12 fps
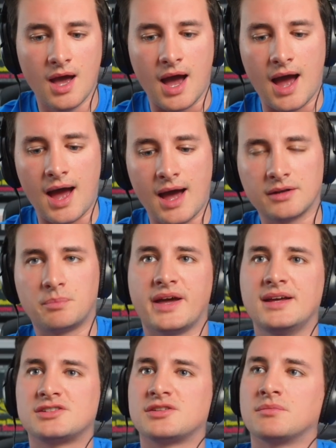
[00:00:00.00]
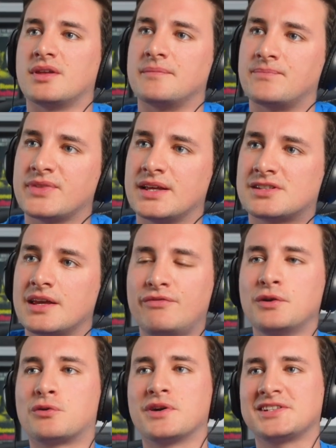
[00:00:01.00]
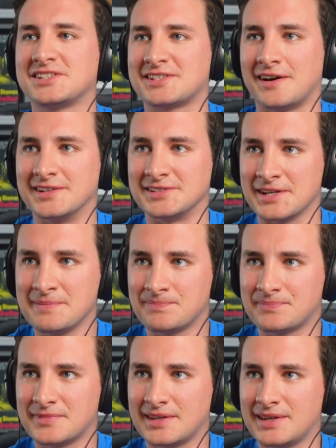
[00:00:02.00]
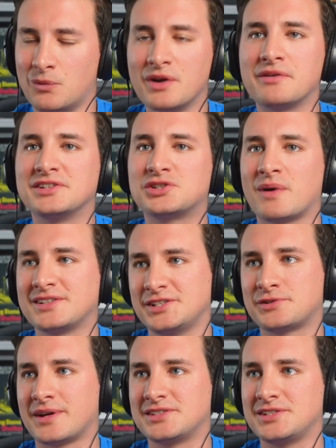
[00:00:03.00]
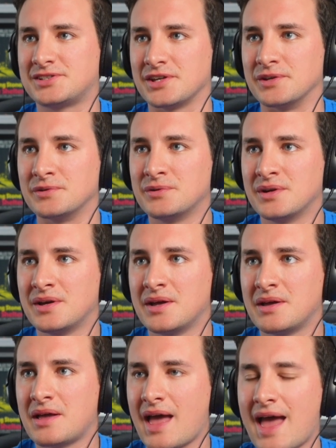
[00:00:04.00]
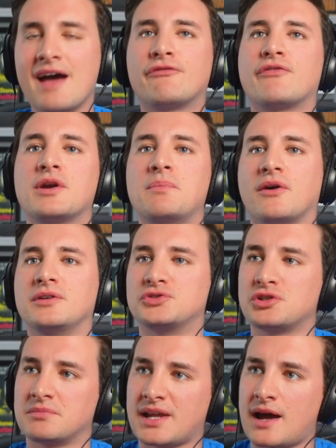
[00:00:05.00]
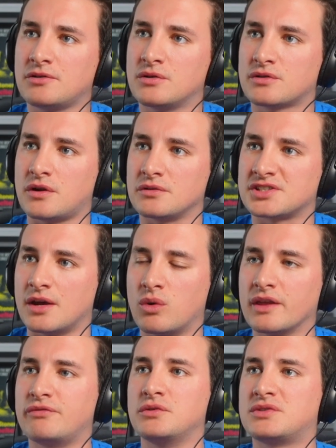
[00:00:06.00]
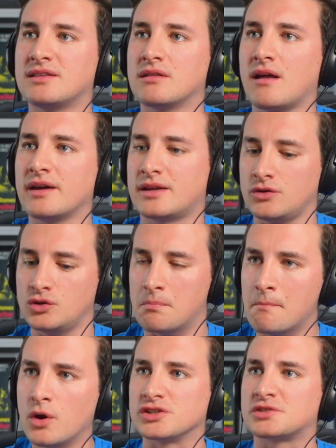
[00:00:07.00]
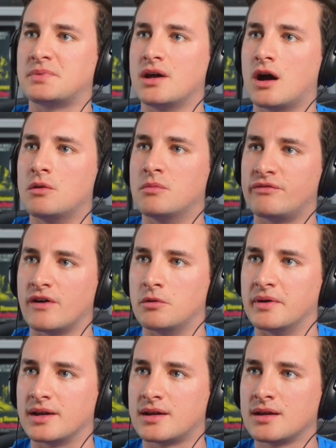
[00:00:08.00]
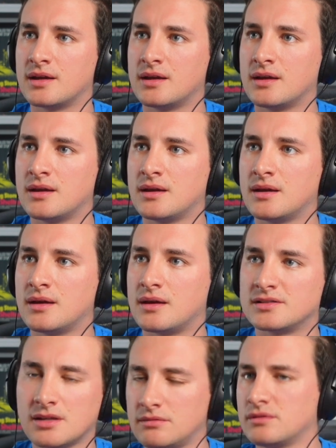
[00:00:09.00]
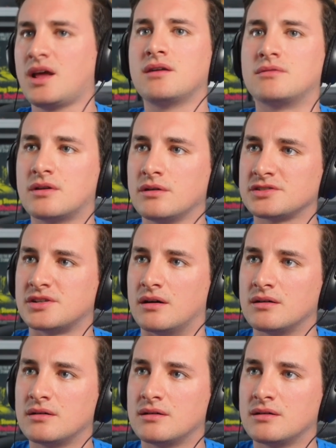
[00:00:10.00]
And but here's something: is that if you criticise it, we're in 2022. Yep. Everybody will jump down your throat and say, "Well, if you didn't like it, you must be homophobic." It's yes. like, well, no, of course not.